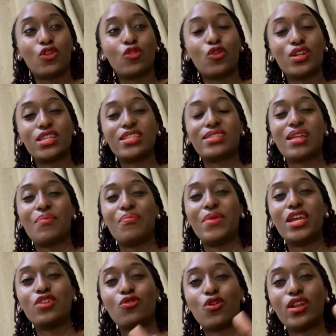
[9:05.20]
God is the
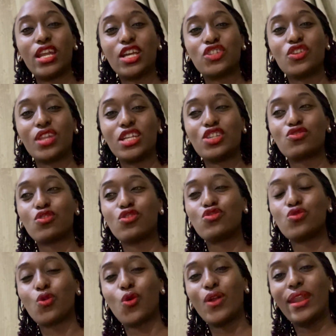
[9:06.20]
main connection that is going
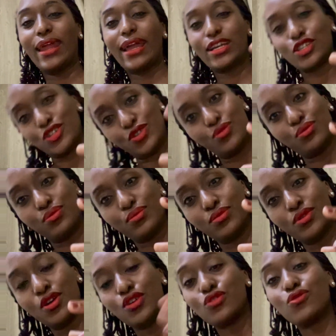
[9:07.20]
to connect you
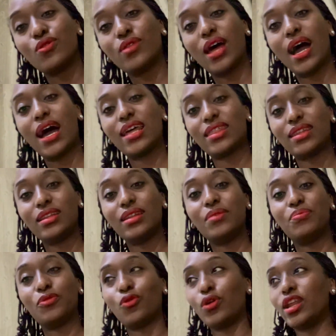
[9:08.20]
to the earthly
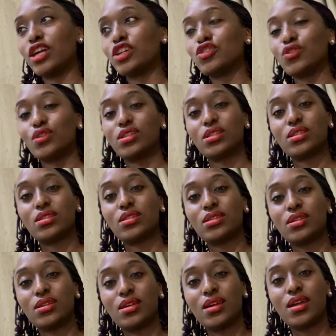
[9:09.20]
connections.
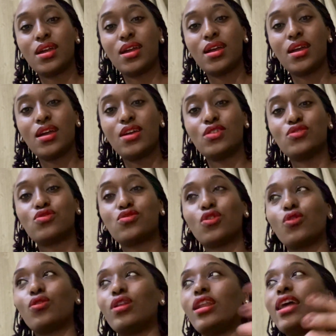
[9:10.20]

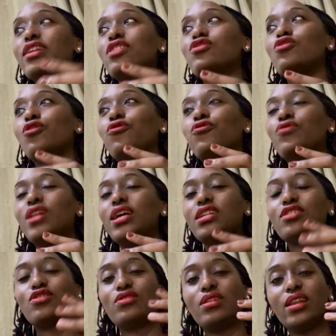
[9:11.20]
So let
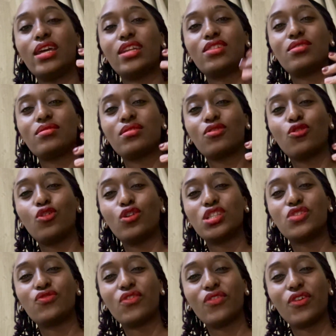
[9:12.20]

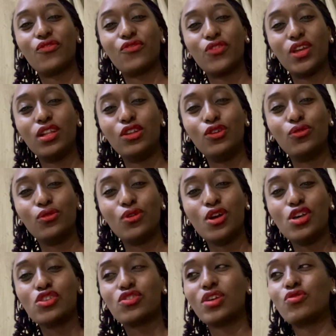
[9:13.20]
God's favor fill you,
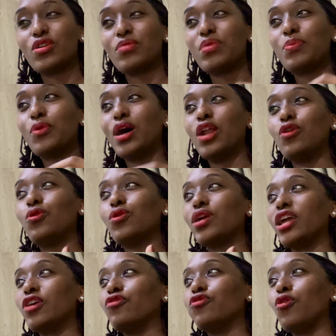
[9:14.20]
so that when people are
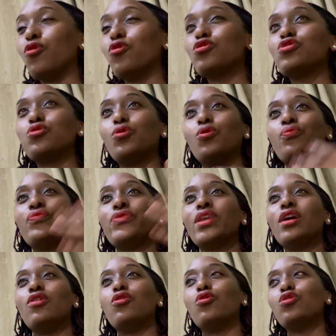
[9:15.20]
looking for
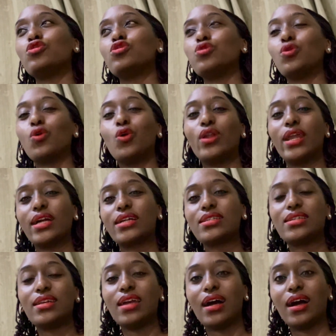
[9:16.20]
who to
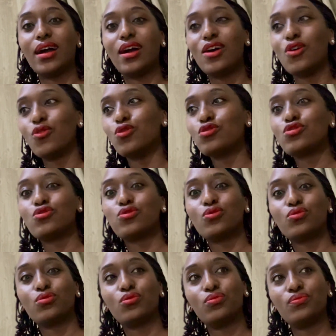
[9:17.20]
connect here, who
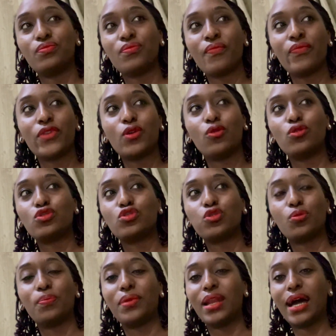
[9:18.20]

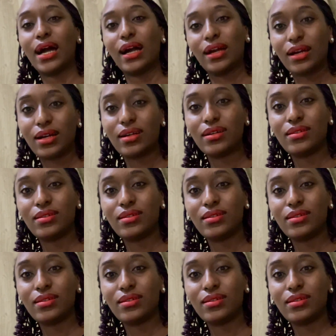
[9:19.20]
to plug,